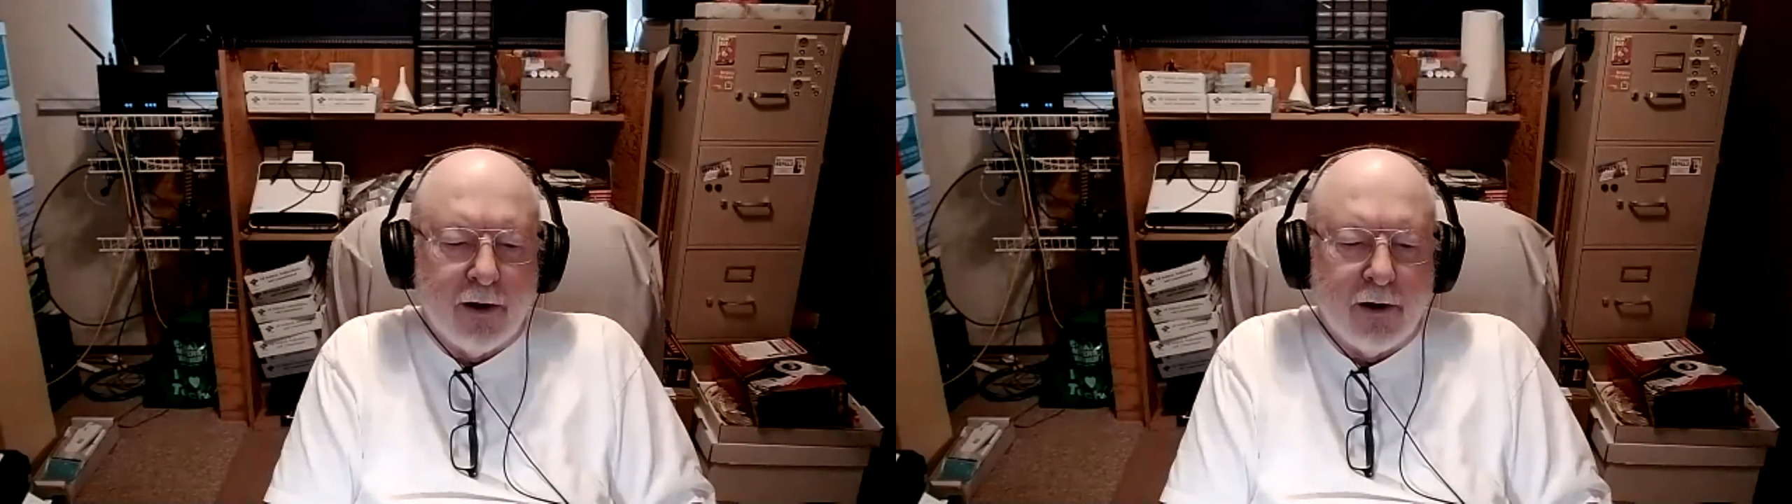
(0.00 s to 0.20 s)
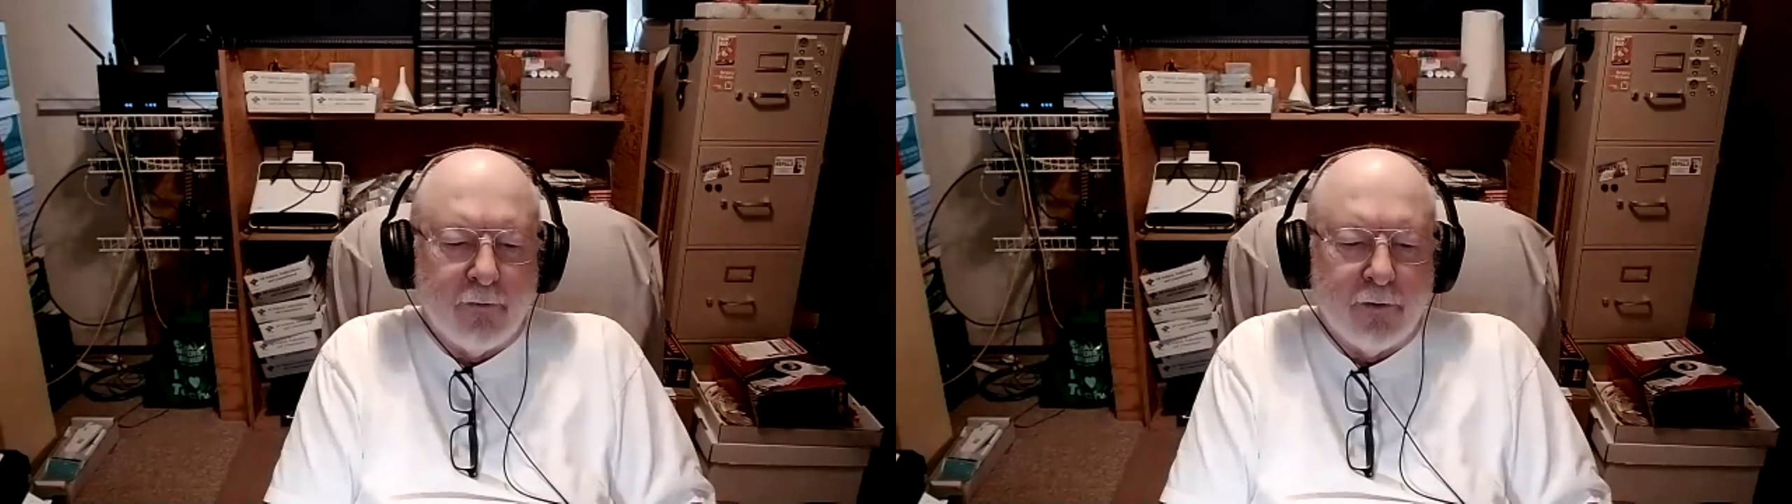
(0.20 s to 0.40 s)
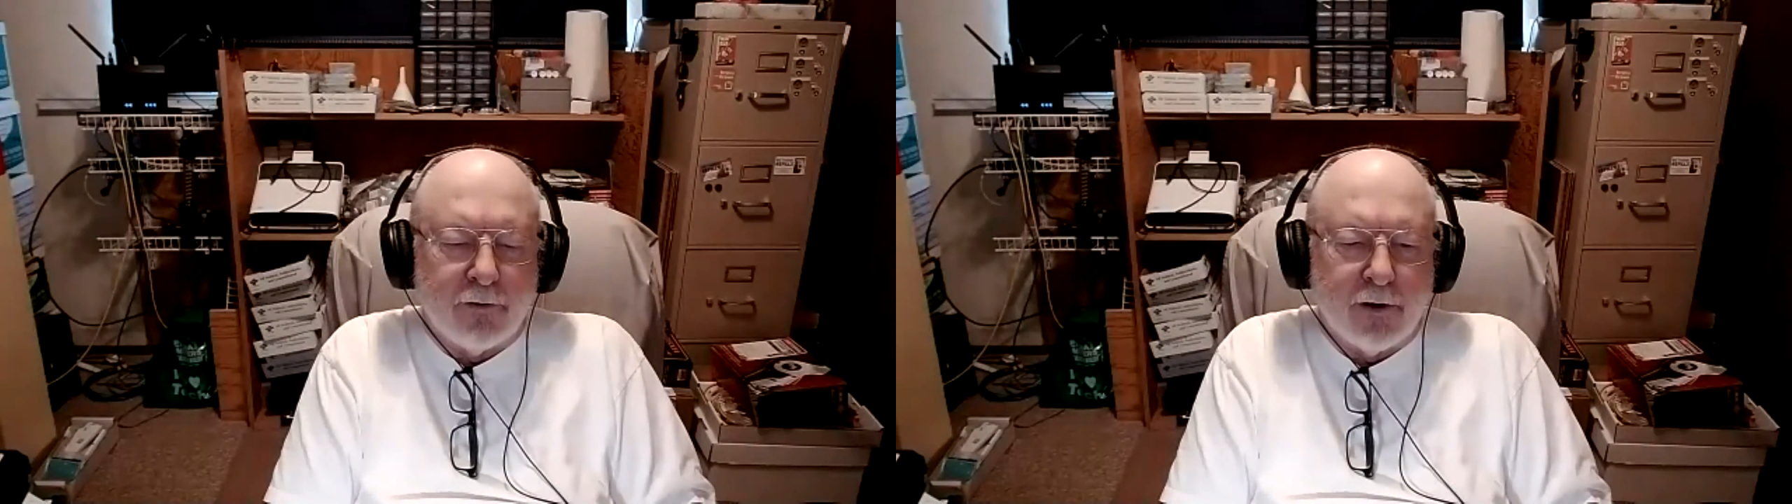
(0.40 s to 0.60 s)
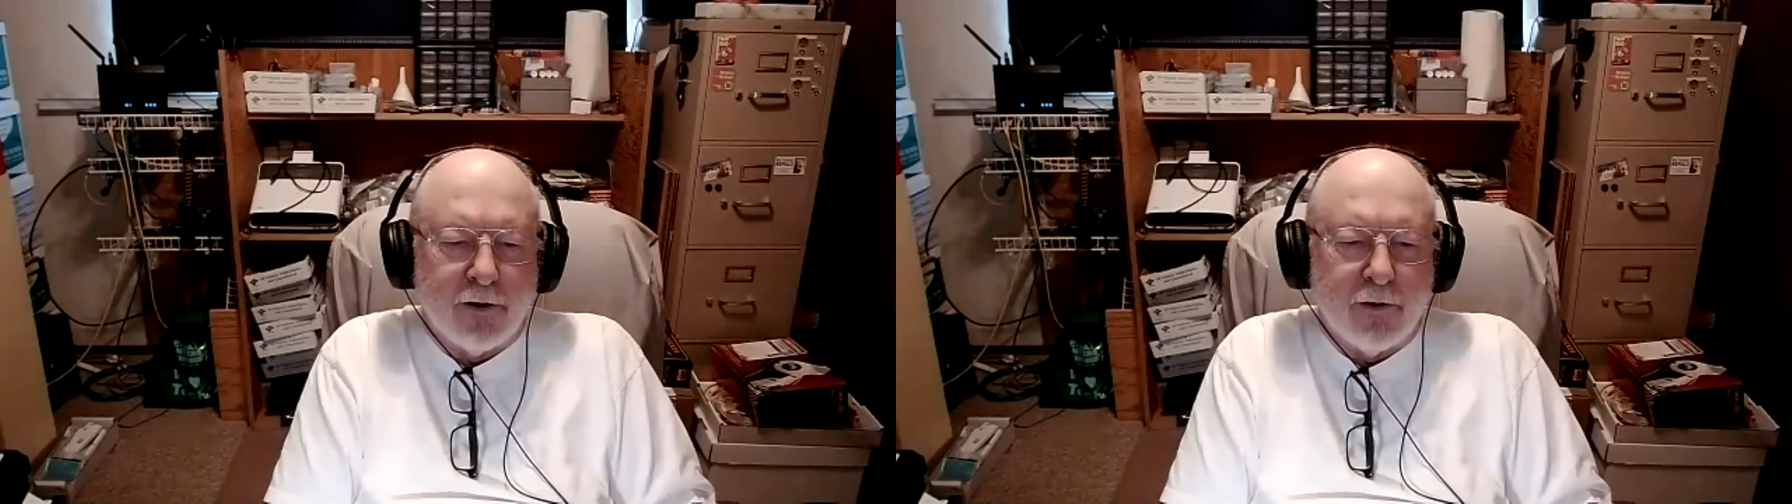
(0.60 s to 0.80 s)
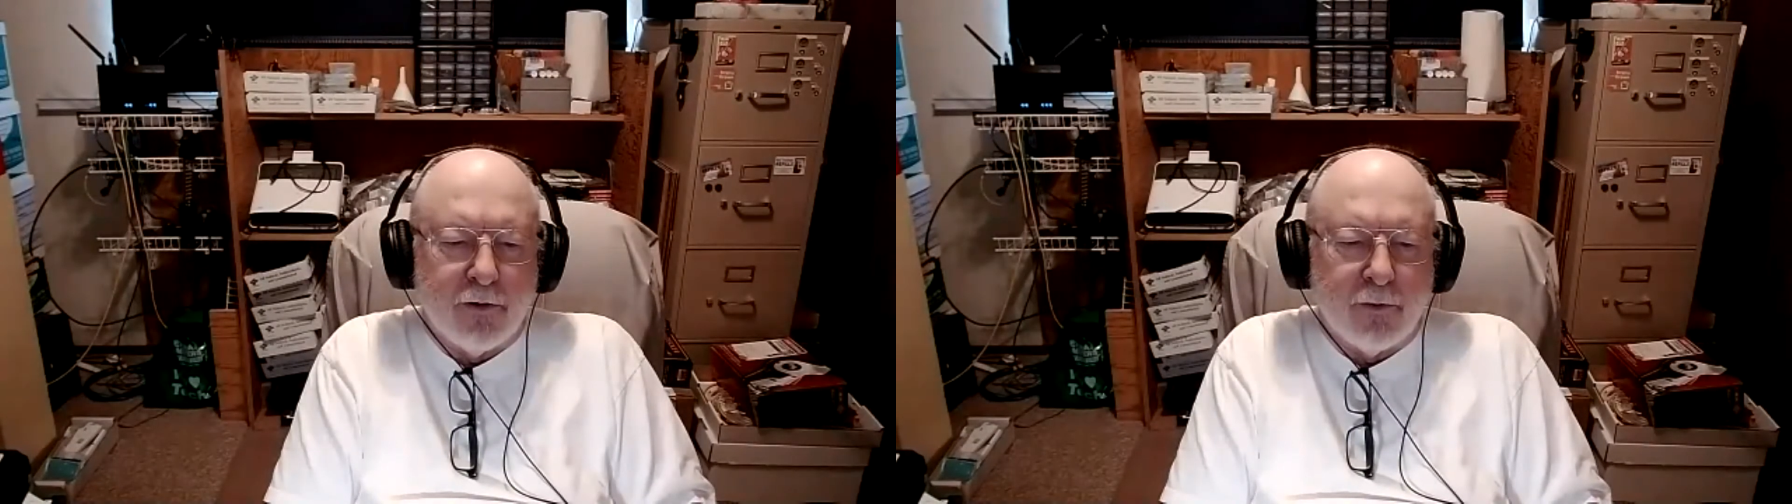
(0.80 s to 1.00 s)
I would think
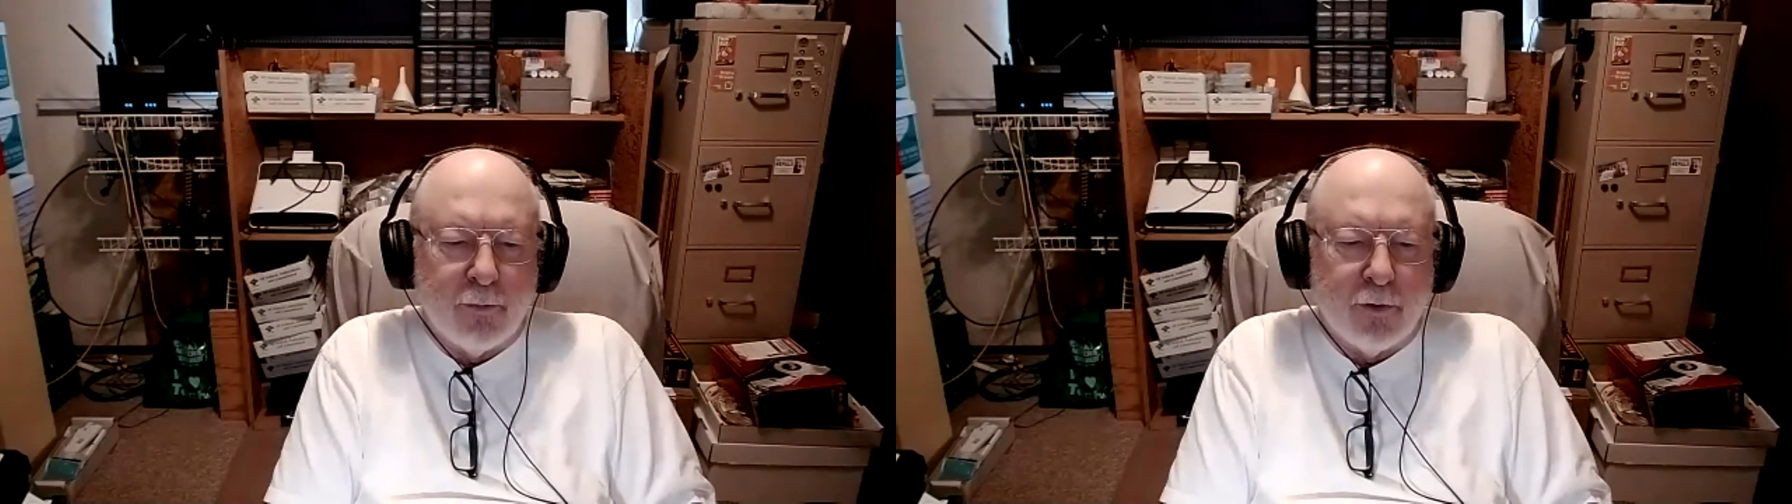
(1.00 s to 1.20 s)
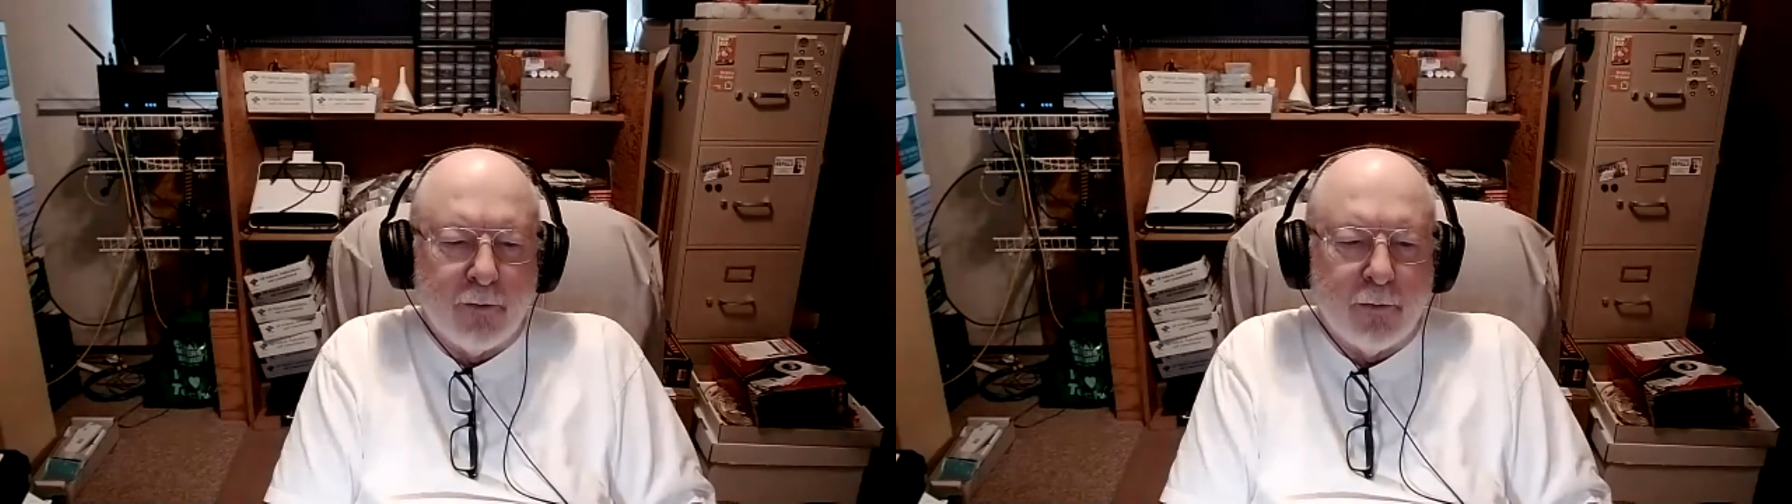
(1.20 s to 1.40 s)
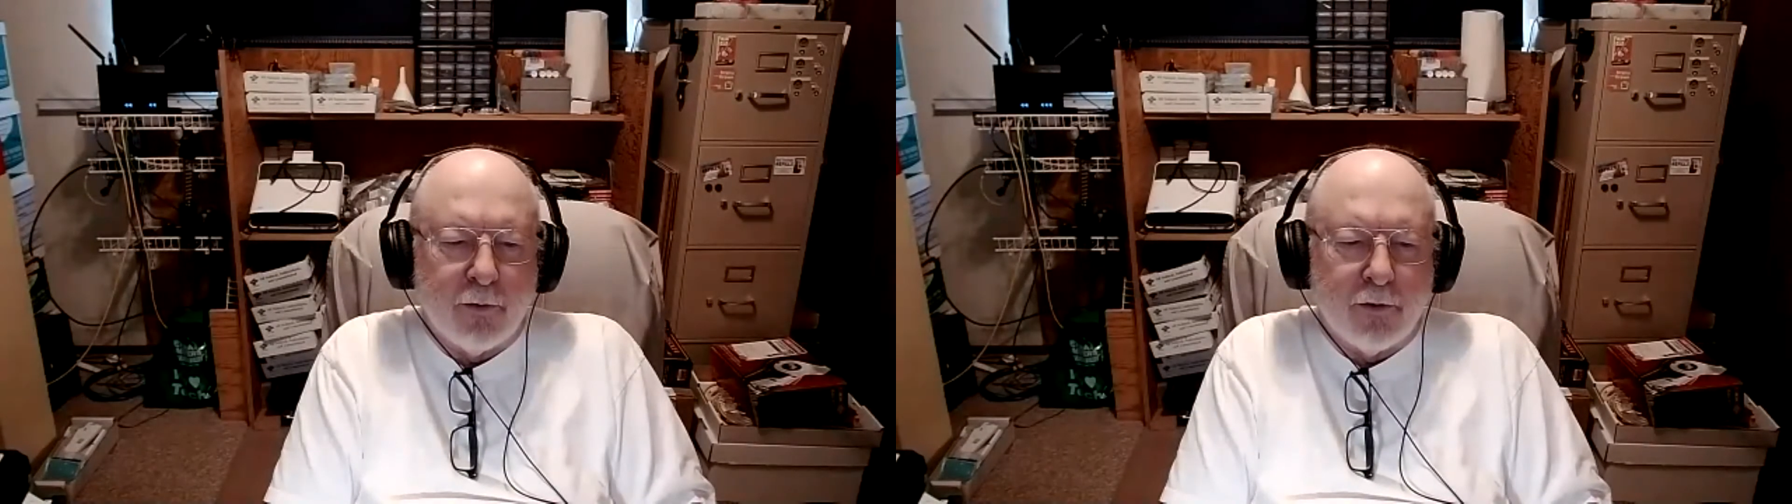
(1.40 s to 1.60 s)
you could put up all